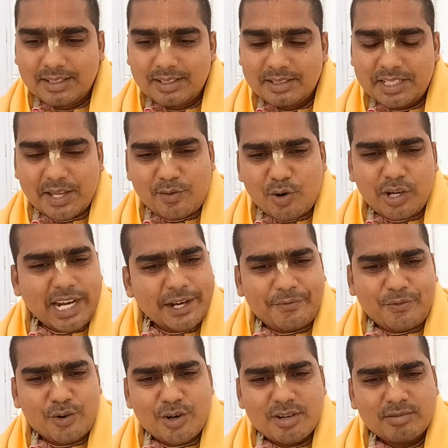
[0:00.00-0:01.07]
They won't get
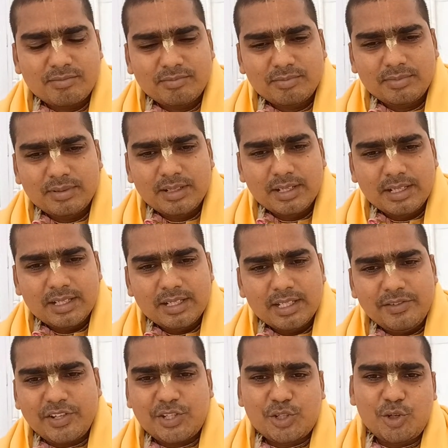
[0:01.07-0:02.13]
food.
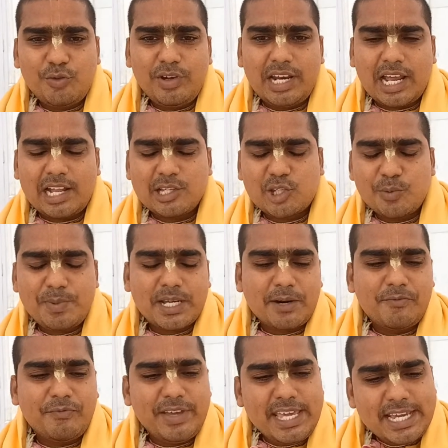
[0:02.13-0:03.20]
Vishnu will also
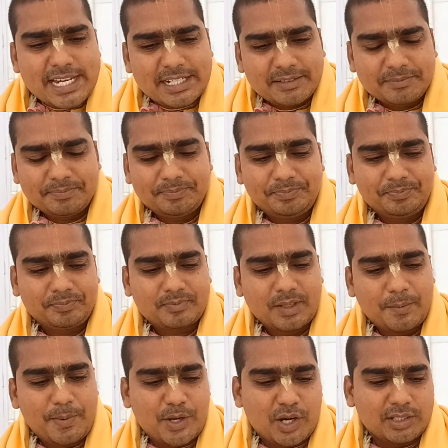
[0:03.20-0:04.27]
become weak
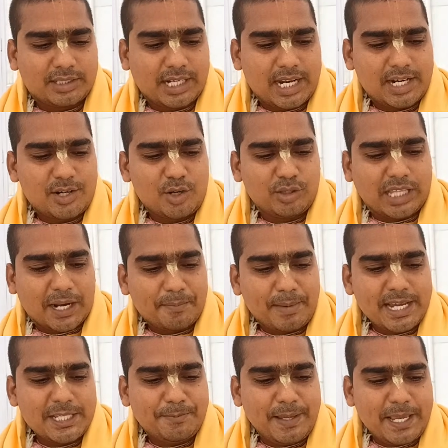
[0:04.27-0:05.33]
because there are no dharma
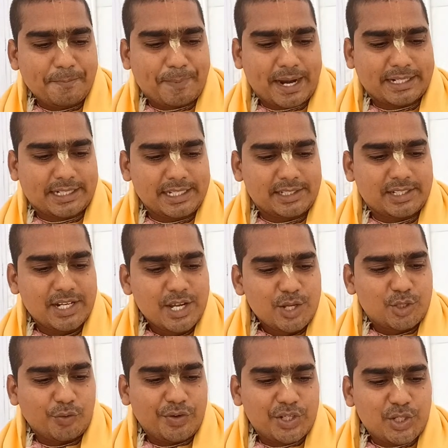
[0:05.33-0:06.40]
is being practiced.
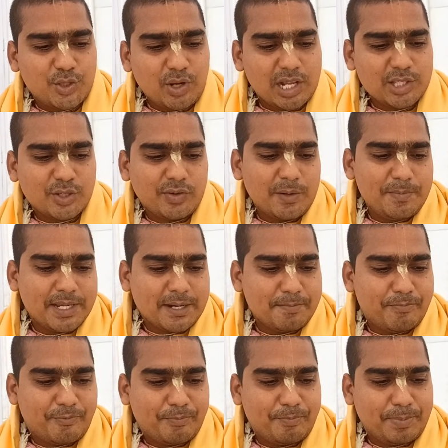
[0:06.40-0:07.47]
So Vishnu also will become
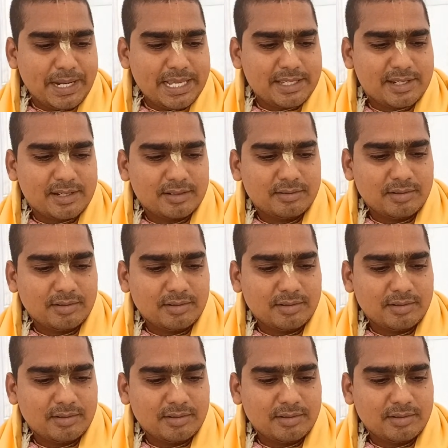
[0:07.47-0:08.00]
weak,